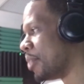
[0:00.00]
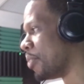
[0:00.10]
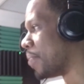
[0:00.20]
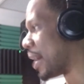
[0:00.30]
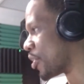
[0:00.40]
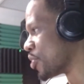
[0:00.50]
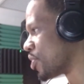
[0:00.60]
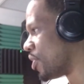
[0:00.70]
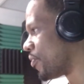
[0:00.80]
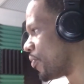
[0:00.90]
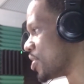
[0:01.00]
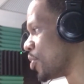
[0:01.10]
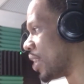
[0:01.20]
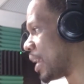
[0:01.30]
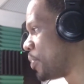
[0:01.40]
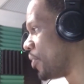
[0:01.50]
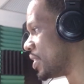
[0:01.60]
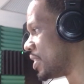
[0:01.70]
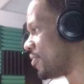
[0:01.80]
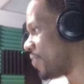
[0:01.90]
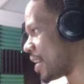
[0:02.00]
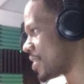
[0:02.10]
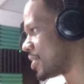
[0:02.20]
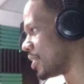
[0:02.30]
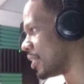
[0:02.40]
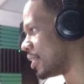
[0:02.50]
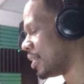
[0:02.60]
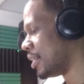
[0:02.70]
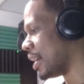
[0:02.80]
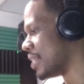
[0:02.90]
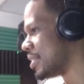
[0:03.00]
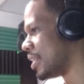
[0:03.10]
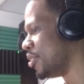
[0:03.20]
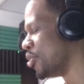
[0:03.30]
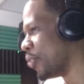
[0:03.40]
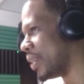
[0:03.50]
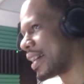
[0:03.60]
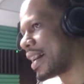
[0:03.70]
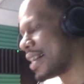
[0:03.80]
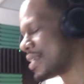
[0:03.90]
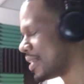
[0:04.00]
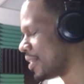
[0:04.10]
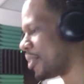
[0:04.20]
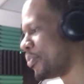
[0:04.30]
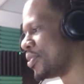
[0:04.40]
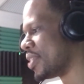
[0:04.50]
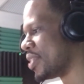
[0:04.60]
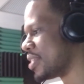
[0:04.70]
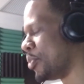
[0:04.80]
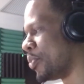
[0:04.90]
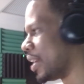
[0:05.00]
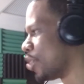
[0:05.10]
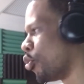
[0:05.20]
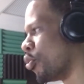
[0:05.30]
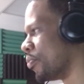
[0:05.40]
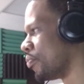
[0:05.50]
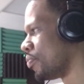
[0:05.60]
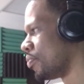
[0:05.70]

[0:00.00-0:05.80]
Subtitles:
But Microsoft was the one that pivoted faster and said, no, we can't sell computers to people at home.